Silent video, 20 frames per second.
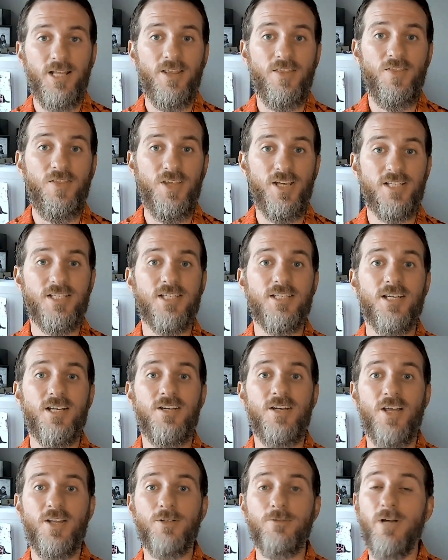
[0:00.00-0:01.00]
This is
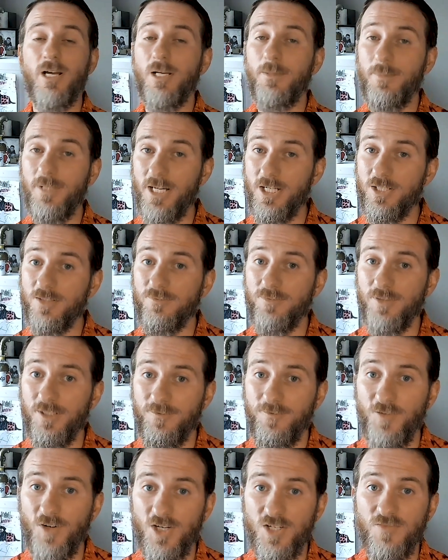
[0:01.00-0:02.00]
another recommendation from
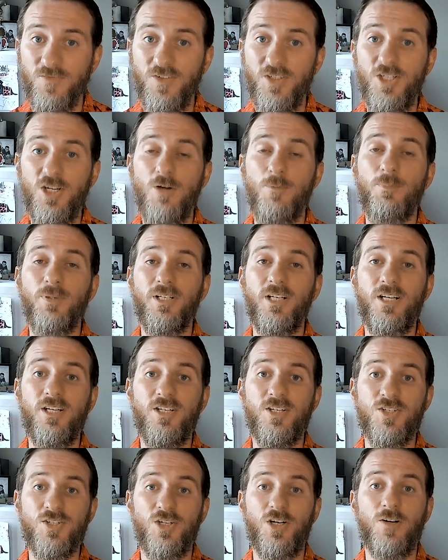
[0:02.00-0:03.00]
the first video, but it
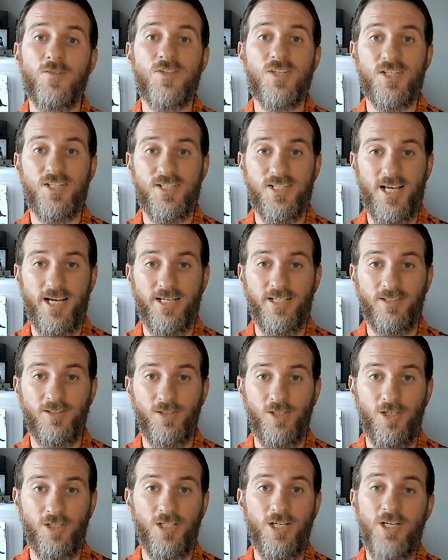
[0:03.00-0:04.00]
deserves a second
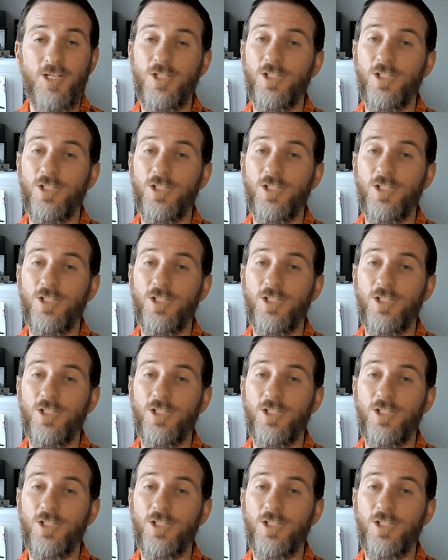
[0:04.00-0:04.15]
look.